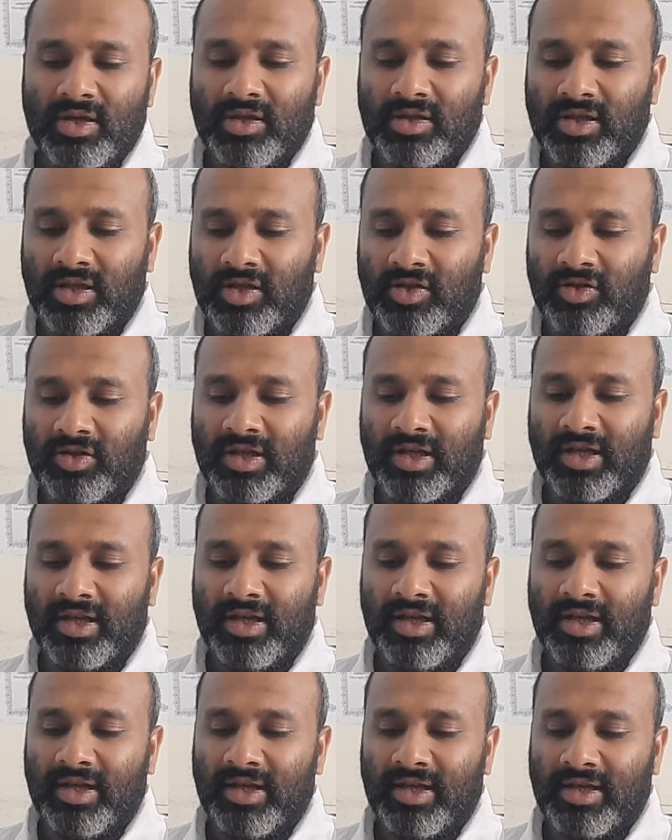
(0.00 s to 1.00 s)
Then you got the
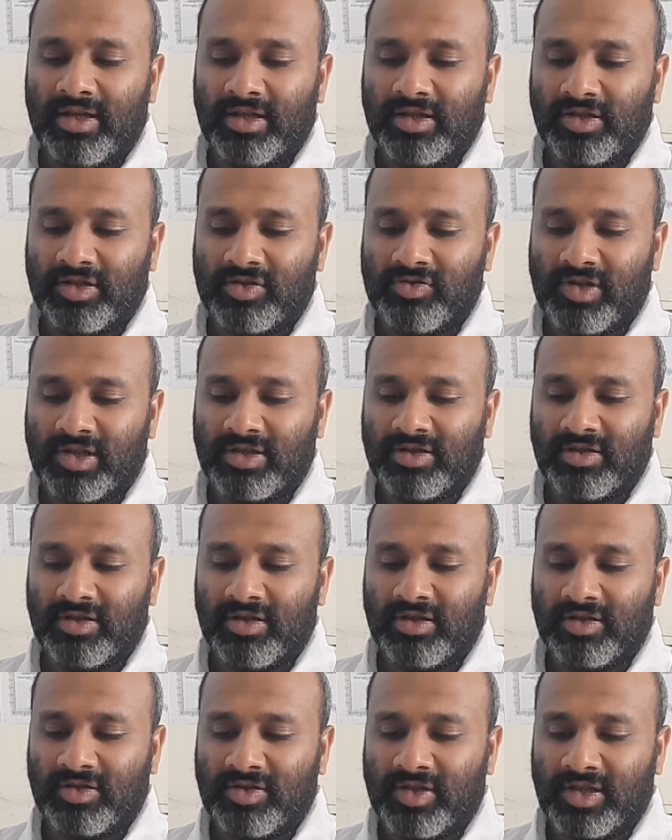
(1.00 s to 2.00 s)
clear layer,
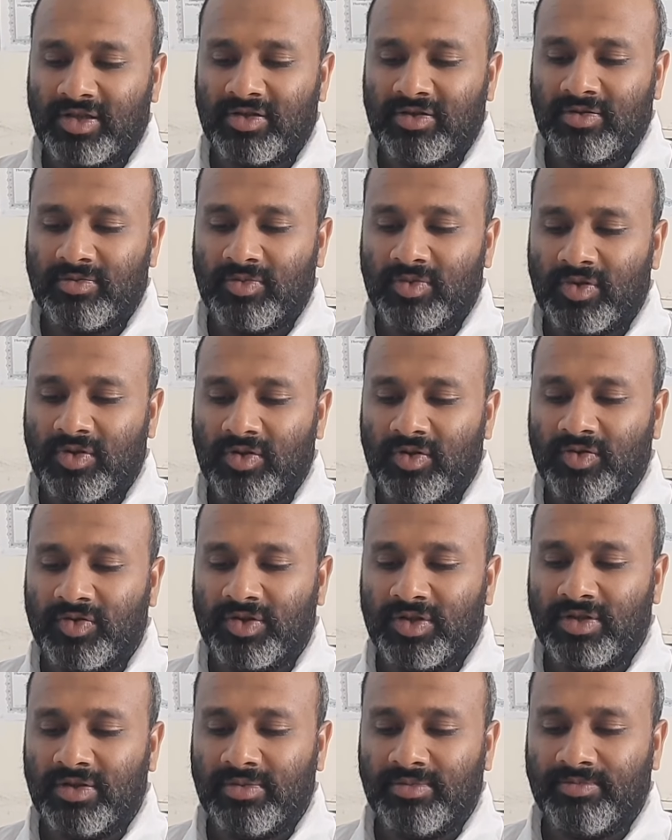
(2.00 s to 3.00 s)
stratum
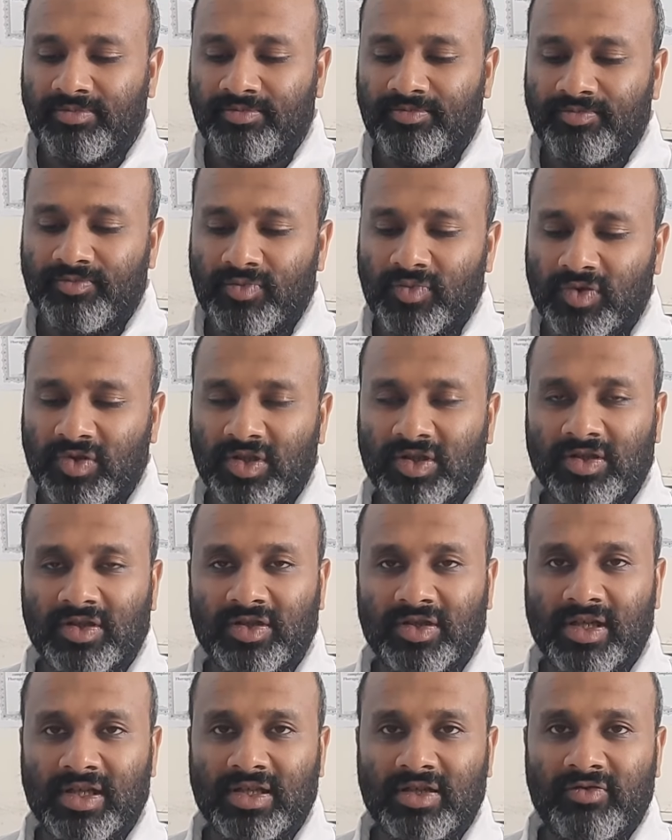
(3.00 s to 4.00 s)
lucidum, which is the
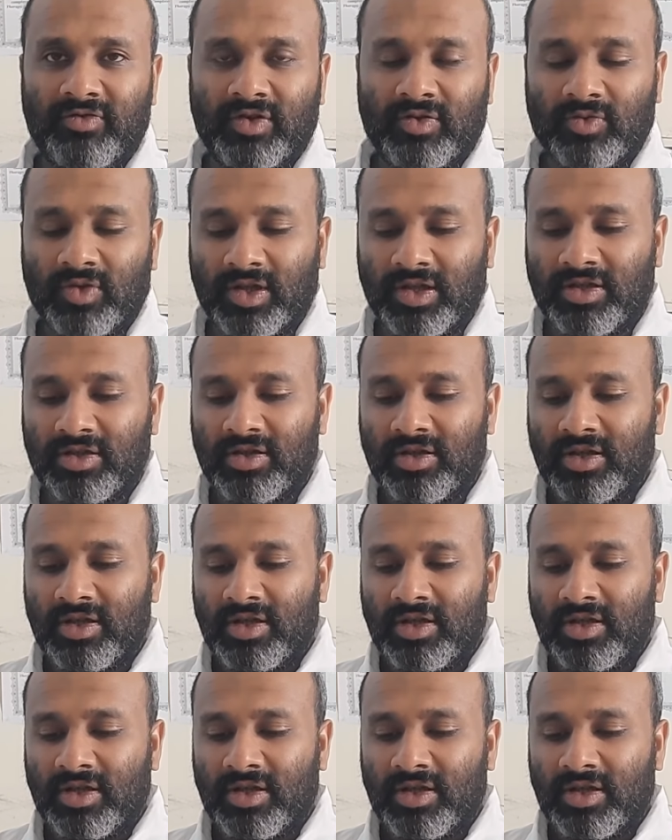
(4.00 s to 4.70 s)
scientific word.